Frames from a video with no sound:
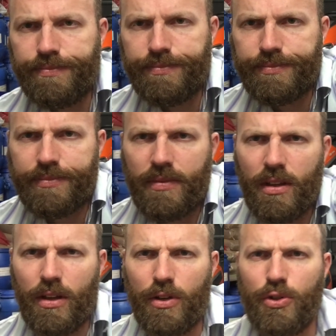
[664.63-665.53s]
I'm
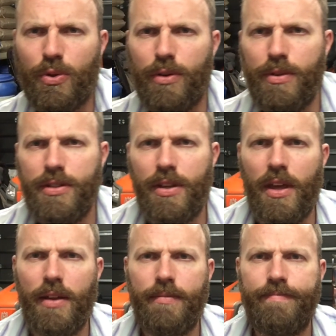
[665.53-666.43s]
going to enjoy the rest of
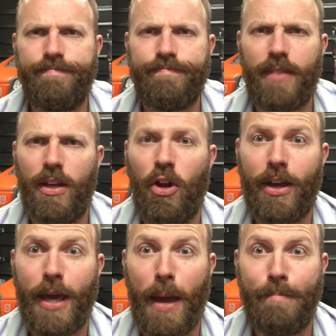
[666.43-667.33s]
that
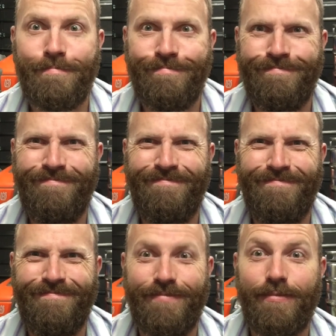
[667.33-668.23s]
nightcap.
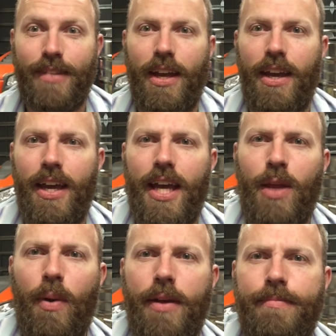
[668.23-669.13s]

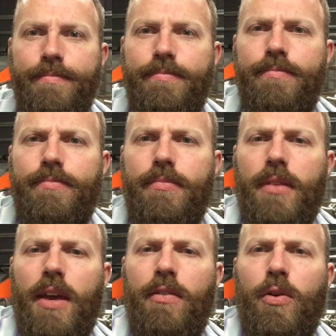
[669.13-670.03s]
Anyway,
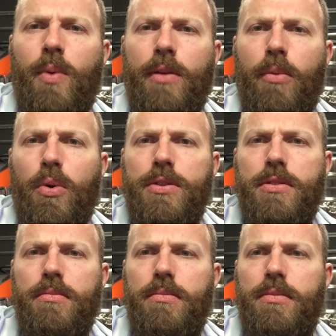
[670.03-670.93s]
have a good one,
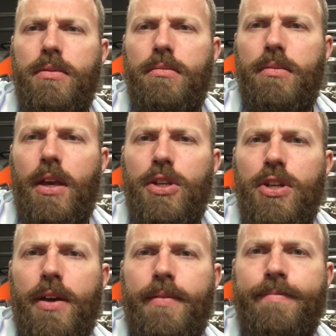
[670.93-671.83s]
boys. Catch ya.